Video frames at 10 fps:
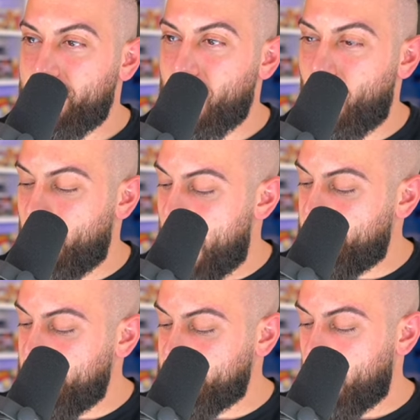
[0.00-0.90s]
So that
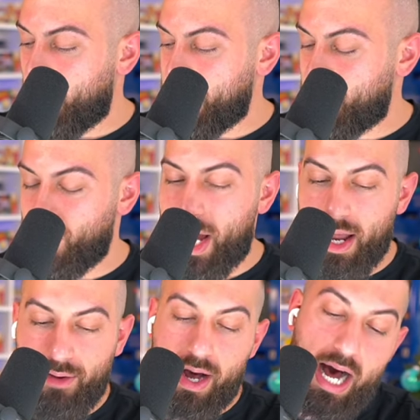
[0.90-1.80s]
means that we do not
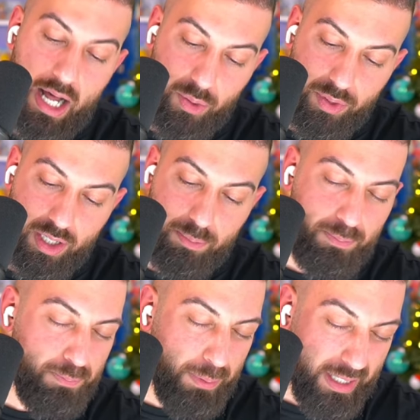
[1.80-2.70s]
have a hollow in here,
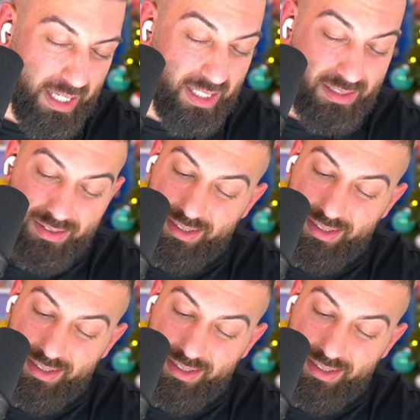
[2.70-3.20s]
but